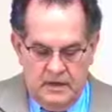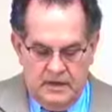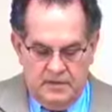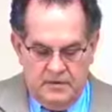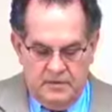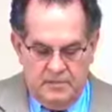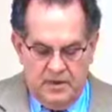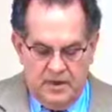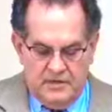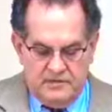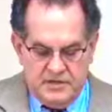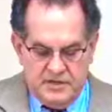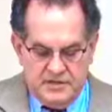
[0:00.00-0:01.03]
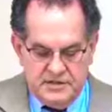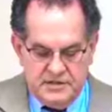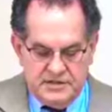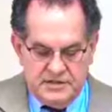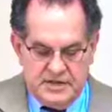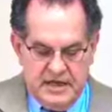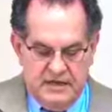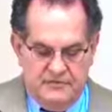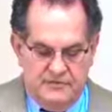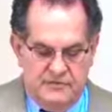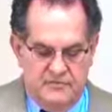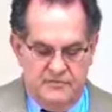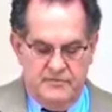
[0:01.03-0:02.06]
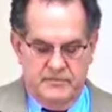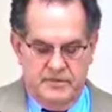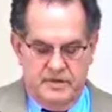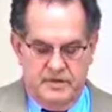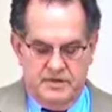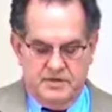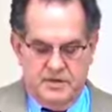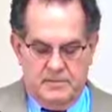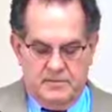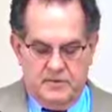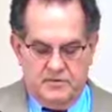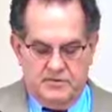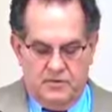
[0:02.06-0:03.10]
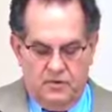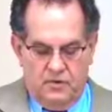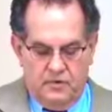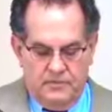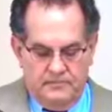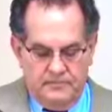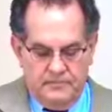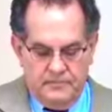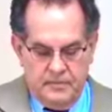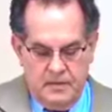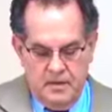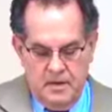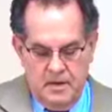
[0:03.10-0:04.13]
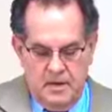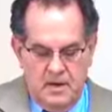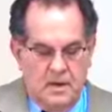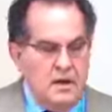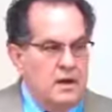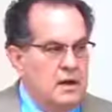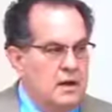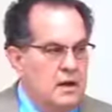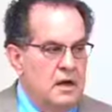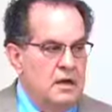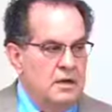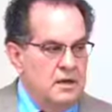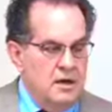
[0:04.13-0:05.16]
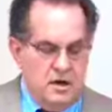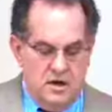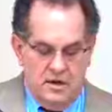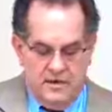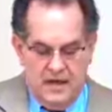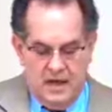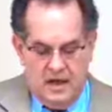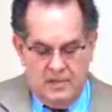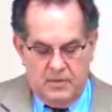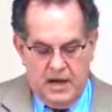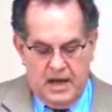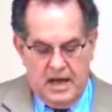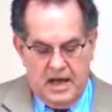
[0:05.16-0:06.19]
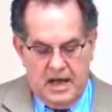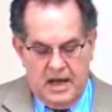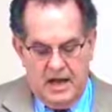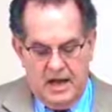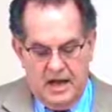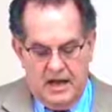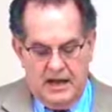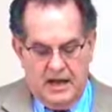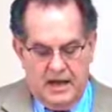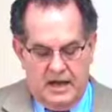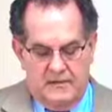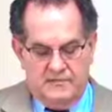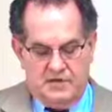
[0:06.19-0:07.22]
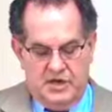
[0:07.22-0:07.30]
Under the blood of Jesus, safe in the shepherd's fold. Under the blood